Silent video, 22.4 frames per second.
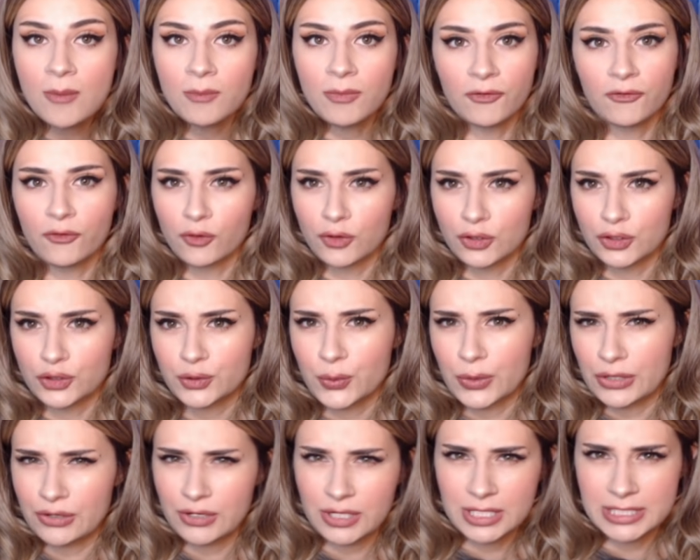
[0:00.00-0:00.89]
before
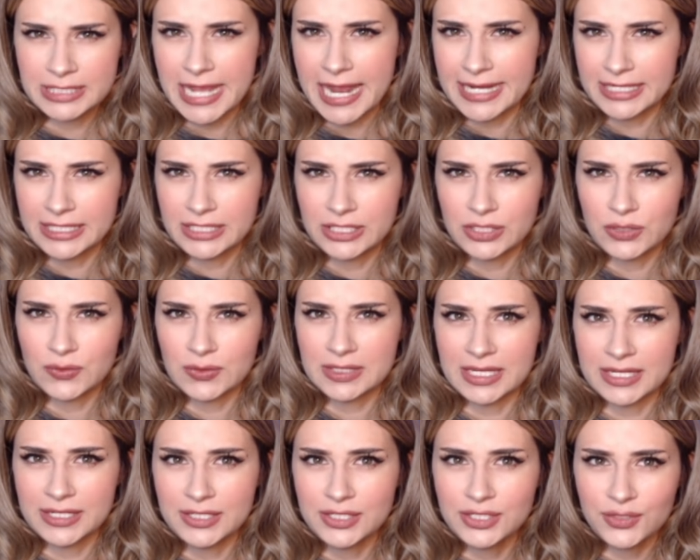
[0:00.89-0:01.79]
Twitter decided to
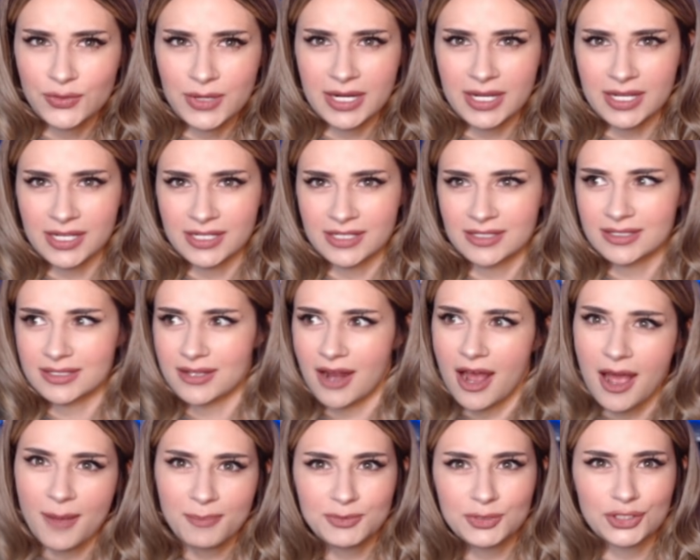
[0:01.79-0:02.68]
censor it and
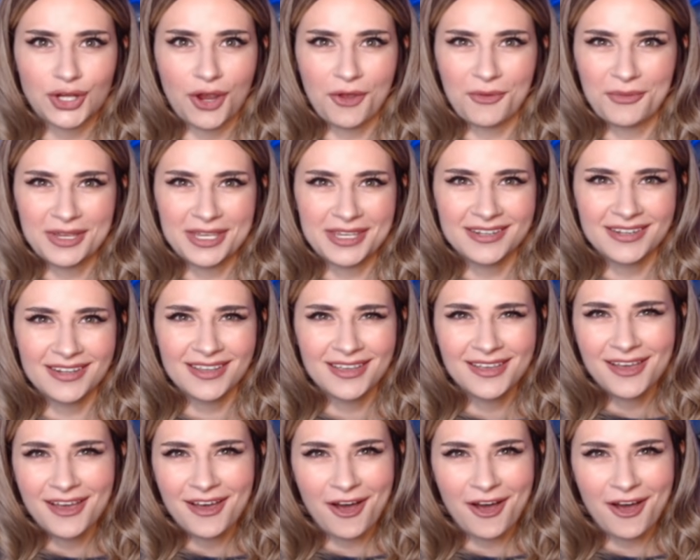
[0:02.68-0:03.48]
stop showing